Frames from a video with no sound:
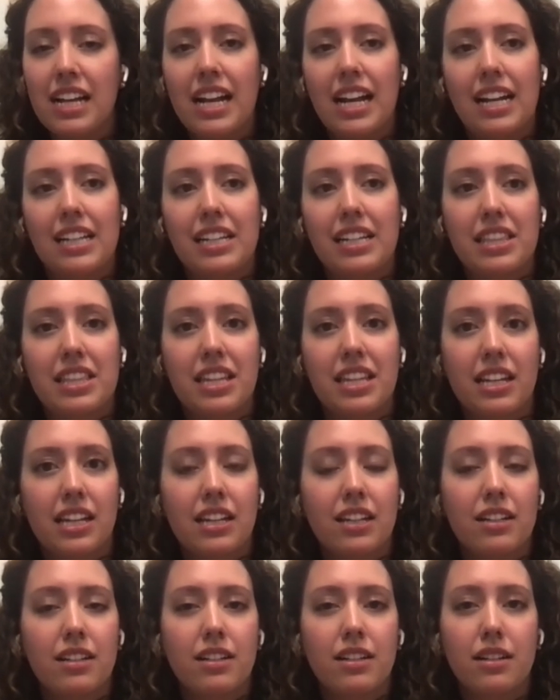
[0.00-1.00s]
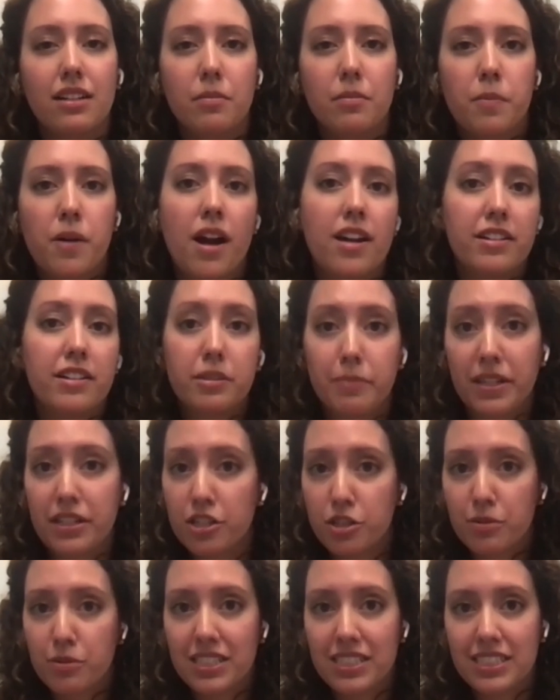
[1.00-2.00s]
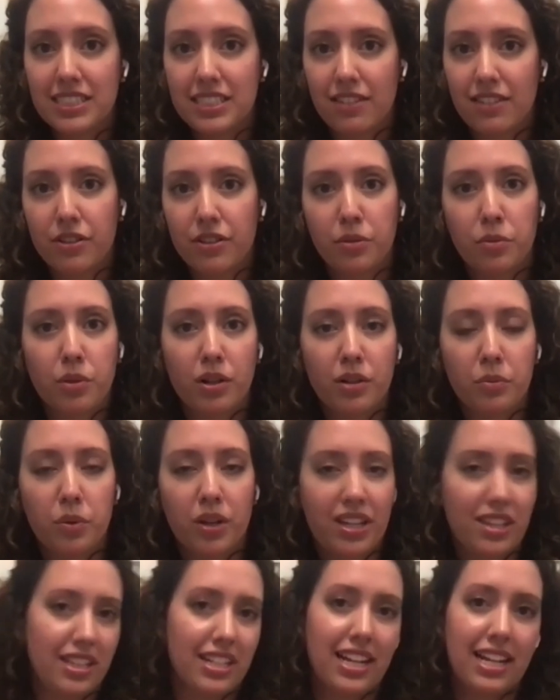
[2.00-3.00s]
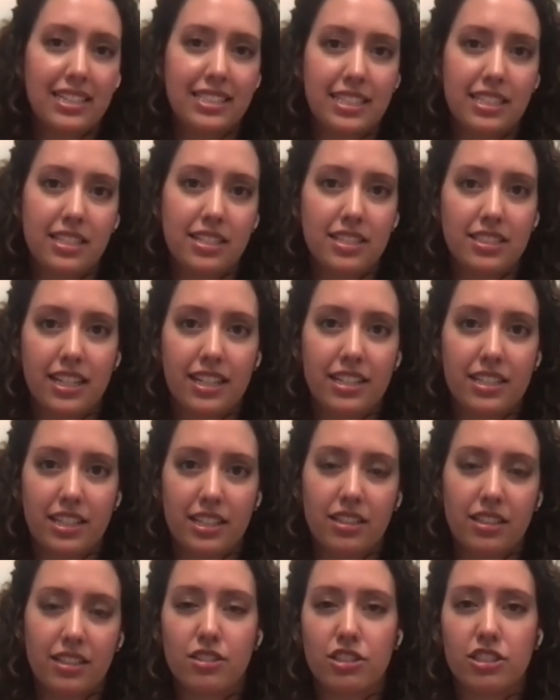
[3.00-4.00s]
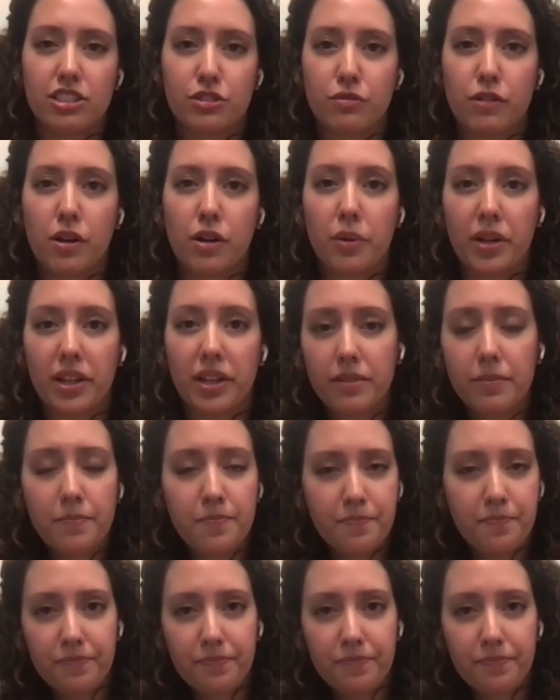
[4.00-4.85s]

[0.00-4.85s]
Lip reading: And I think product management is definitely one way that I see design technologists growing,